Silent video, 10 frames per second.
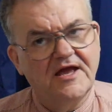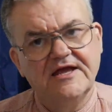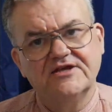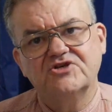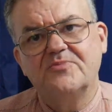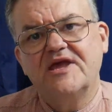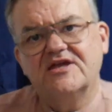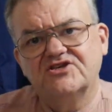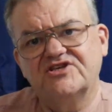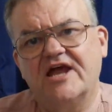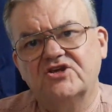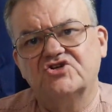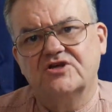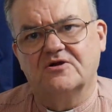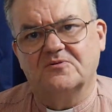To be
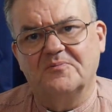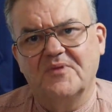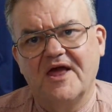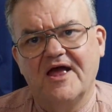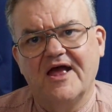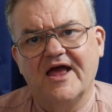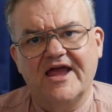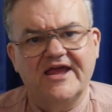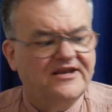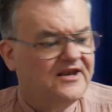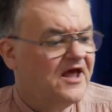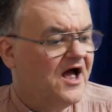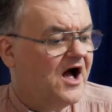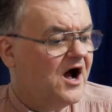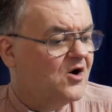intentional in
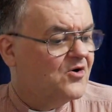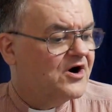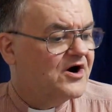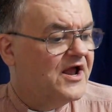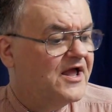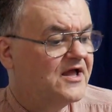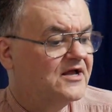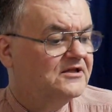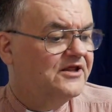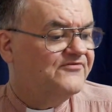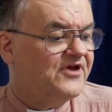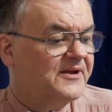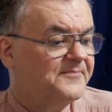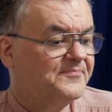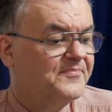our living.
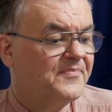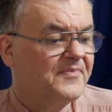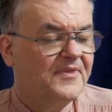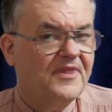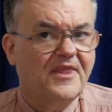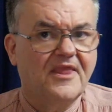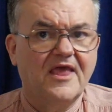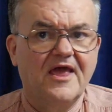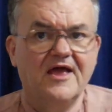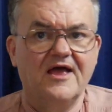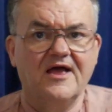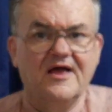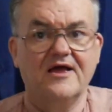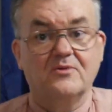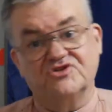
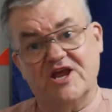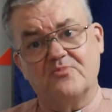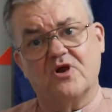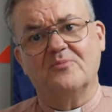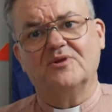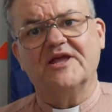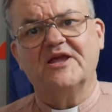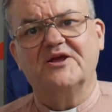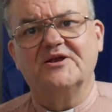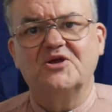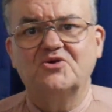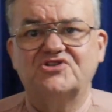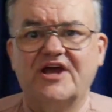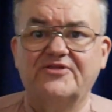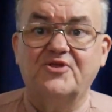It was Abraham Lincoln who
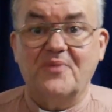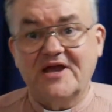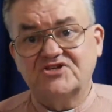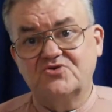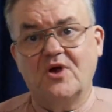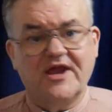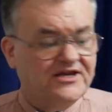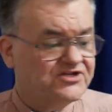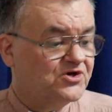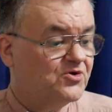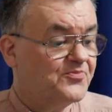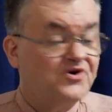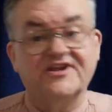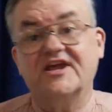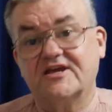said the best way to
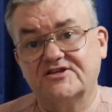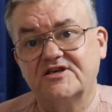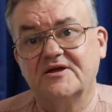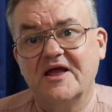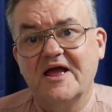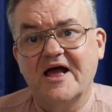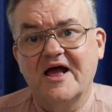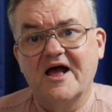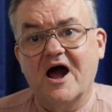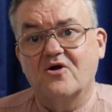predict our